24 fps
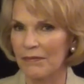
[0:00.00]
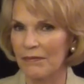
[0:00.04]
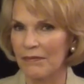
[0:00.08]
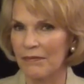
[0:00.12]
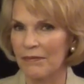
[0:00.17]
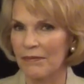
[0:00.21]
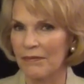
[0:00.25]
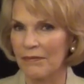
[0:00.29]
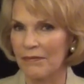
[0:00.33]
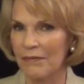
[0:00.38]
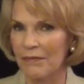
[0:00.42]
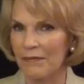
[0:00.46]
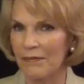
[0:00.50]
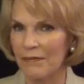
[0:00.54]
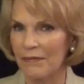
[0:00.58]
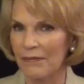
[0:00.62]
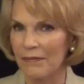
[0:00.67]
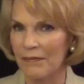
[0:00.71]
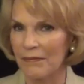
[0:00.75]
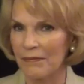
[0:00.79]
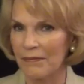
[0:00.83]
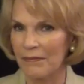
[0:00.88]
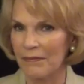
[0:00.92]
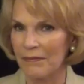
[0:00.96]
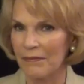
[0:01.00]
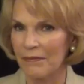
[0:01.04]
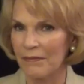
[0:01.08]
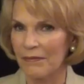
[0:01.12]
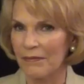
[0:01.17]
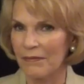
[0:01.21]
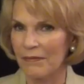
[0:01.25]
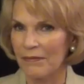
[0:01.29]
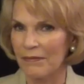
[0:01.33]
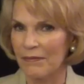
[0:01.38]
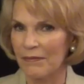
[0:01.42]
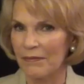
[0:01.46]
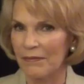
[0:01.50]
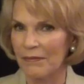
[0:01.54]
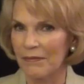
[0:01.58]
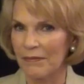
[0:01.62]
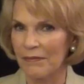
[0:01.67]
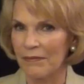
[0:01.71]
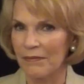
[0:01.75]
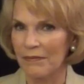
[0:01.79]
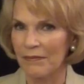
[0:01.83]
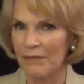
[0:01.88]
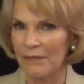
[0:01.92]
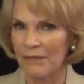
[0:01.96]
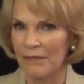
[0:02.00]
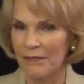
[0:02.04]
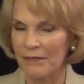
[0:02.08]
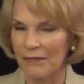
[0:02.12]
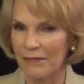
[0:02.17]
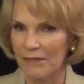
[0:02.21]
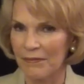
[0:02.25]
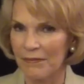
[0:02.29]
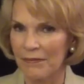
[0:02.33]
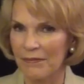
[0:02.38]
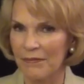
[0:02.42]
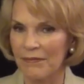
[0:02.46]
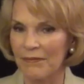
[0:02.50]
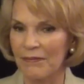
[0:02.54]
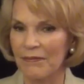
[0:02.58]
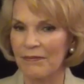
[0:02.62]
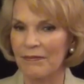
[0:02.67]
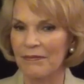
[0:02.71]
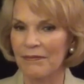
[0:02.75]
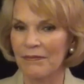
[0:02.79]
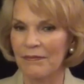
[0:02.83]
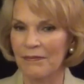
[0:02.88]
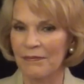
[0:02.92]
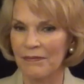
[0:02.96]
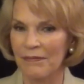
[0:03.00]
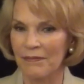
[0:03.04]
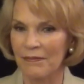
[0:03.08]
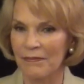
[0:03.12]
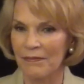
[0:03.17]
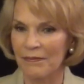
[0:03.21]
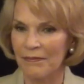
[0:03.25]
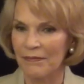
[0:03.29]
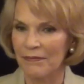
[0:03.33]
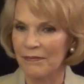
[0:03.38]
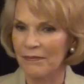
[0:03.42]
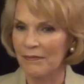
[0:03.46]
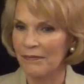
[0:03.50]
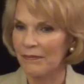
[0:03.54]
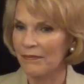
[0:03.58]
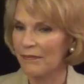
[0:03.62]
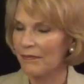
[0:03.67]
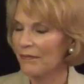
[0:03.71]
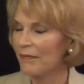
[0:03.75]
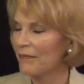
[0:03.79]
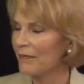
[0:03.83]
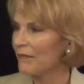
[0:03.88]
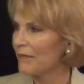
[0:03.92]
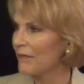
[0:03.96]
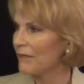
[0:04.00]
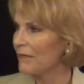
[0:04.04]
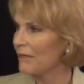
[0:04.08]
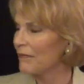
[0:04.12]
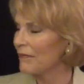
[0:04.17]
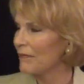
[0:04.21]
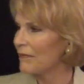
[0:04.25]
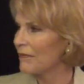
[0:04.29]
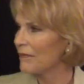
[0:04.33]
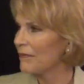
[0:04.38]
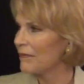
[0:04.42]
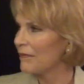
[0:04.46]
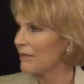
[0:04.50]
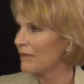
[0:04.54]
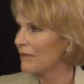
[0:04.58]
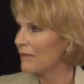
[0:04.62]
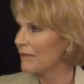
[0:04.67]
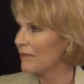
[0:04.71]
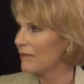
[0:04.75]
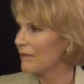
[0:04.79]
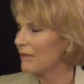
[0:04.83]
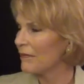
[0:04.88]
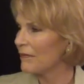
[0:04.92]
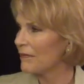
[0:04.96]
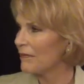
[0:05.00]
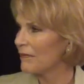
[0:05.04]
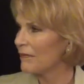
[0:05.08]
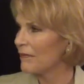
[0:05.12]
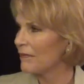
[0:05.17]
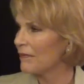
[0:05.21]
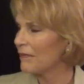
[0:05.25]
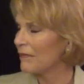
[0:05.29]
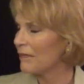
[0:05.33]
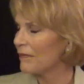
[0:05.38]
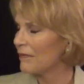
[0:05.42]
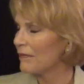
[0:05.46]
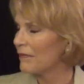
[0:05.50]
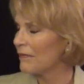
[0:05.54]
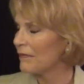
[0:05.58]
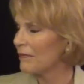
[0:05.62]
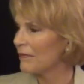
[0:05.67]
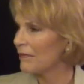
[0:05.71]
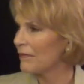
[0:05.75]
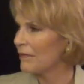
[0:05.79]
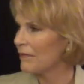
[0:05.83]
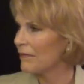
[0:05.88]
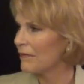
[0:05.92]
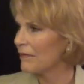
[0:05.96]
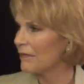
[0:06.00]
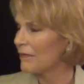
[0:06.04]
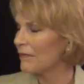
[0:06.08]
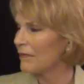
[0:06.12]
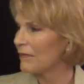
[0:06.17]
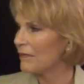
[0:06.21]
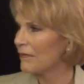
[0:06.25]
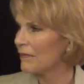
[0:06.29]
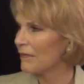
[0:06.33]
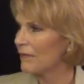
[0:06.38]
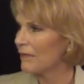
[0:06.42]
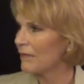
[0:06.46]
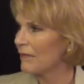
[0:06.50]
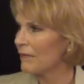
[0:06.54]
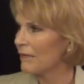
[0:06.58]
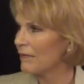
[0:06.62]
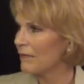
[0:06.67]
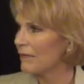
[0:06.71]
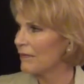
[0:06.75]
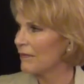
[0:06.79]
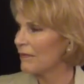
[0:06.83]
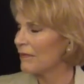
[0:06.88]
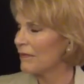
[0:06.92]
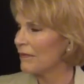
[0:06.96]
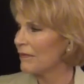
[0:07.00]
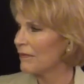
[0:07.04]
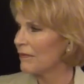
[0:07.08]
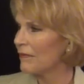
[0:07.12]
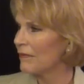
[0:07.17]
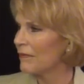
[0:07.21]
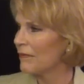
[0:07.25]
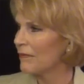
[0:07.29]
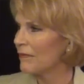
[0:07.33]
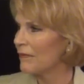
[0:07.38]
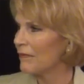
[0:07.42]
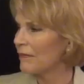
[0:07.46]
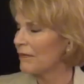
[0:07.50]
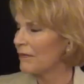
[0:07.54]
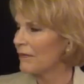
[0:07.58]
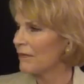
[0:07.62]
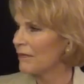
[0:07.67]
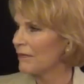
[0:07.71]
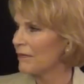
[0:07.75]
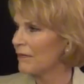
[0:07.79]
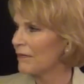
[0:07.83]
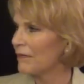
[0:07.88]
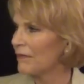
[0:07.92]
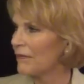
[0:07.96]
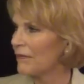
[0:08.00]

(not speaking)